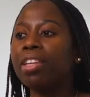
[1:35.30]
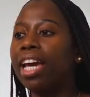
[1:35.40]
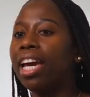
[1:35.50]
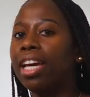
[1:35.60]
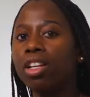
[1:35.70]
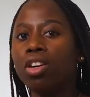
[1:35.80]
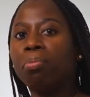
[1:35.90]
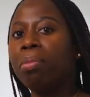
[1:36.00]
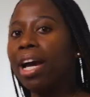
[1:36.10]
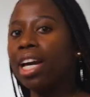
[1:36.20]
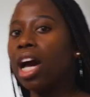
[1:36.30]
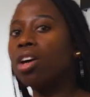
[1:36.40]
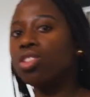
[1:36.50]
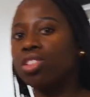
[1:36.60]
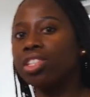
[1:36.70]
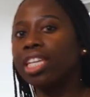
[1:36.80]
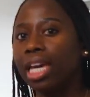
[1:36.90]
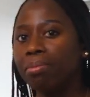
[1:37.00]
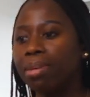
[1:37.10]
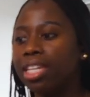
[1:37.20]
and my couch just
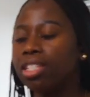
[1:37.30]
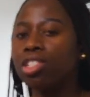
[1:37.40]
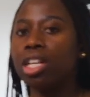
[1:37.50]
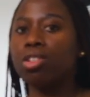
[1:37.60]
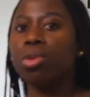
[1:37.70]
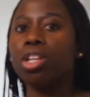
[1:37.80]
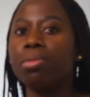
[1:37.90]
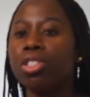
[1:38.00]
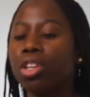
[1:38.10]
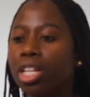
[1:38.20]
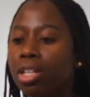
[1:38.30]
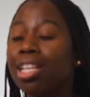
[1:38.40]
came in, so that's what we're gonna be talking,